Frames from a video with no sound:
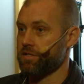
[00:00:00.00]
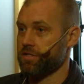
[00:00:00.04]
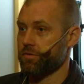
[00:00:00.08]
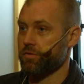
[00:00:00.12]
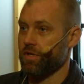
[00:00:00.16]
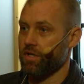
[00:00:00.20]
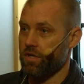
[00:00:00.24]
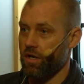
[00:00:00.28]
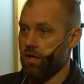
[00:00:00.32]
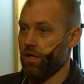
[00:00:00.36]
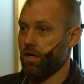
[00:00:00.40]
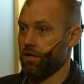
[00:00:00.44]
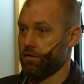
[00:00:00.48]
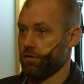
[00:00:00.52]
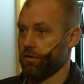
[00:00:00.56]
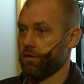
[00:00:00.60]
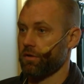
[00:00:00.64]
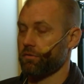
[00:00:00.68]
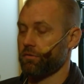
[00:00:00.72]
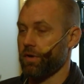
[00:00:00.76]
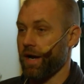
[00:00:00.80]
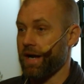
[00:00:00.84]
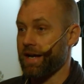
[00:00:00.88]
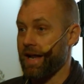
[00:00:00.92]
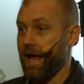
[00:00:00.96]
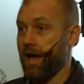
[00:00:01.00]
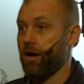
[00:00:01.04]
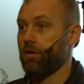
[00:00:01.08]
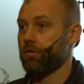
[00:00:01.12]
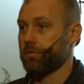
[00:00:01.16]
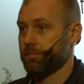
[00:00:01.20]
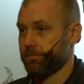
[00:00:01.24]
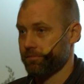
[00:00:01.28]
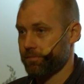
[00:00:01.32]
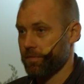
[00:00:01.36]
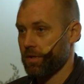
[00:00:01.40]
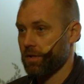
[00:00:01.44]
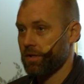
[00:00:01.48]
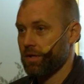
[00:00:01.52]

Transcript: So we call it rain out,